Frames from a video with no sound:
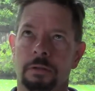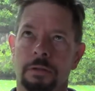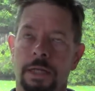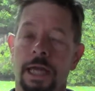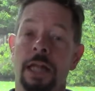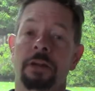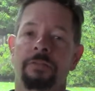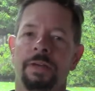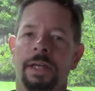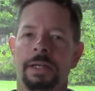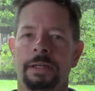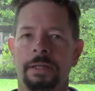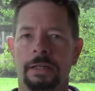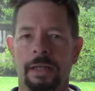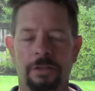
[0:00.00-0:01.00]

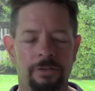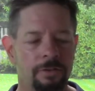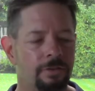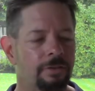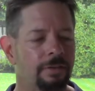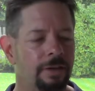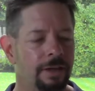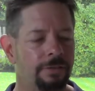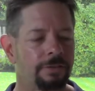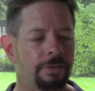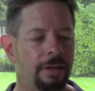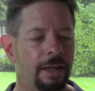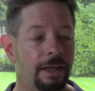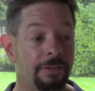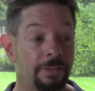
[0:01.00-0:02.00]
elevated. It just it's
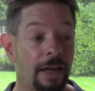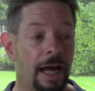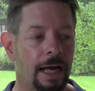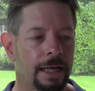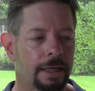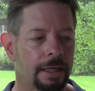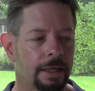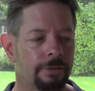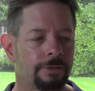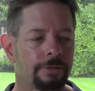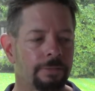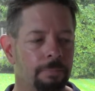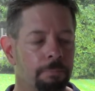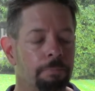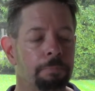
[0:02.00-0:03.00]
exotic.
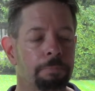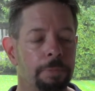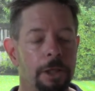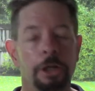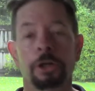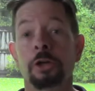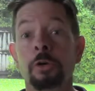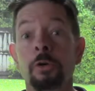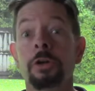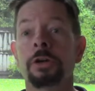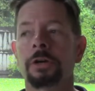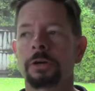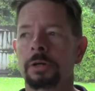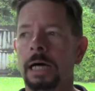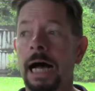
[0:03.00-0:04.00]
It's
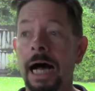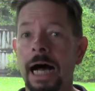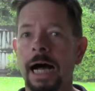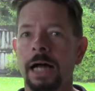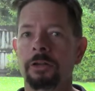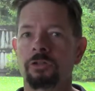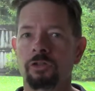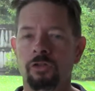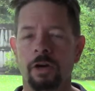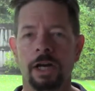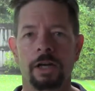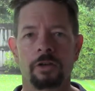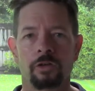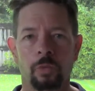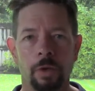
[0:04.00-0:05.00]
peculiar, odd,
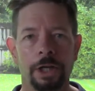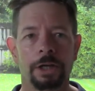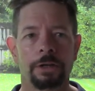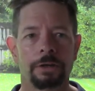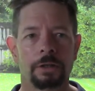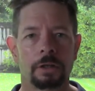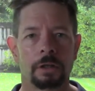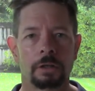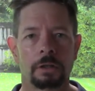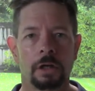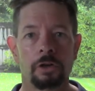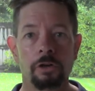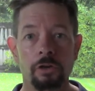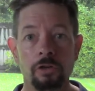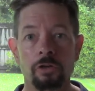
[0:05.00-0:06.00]
strange, weird,
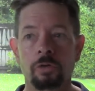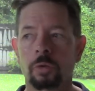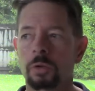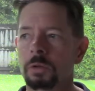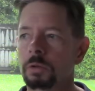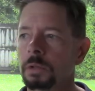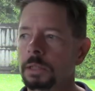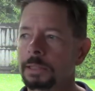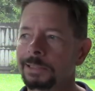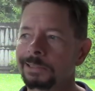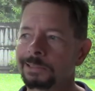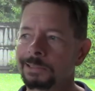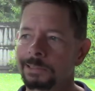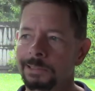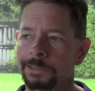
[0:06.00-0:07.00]
unusual.
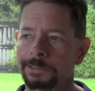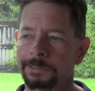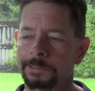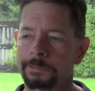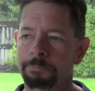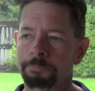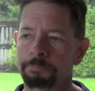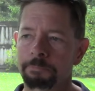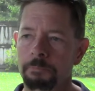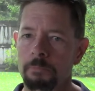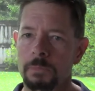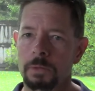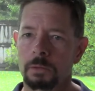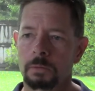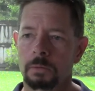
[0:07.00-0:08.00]
Um,
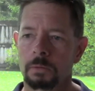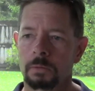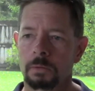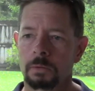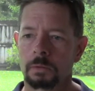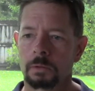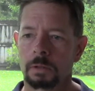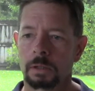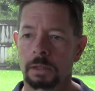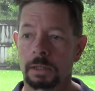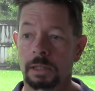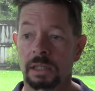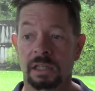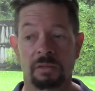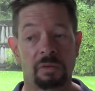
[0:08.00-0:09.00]

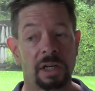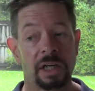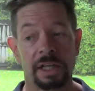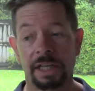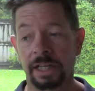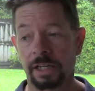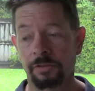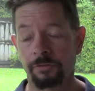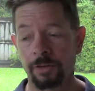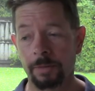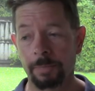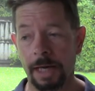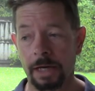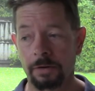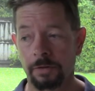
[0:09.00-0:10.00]
I rarely get any
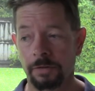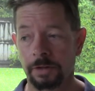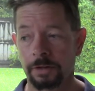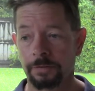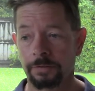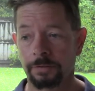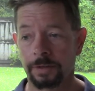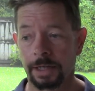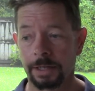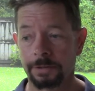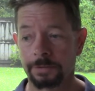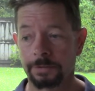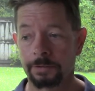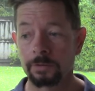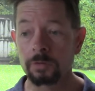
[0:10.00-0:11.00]
feedback on this. I
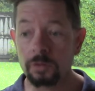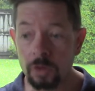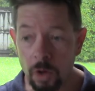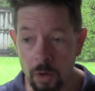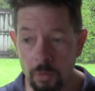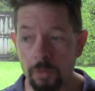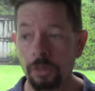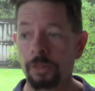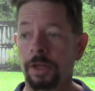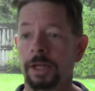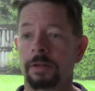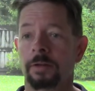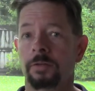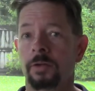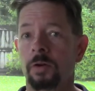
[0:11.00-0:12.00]
don't think
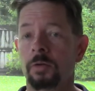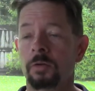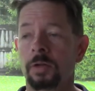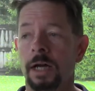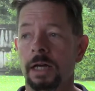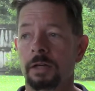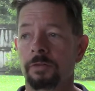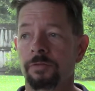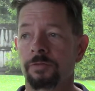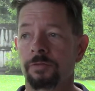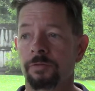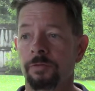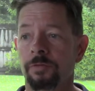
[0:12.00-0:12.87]
there's a whole lot of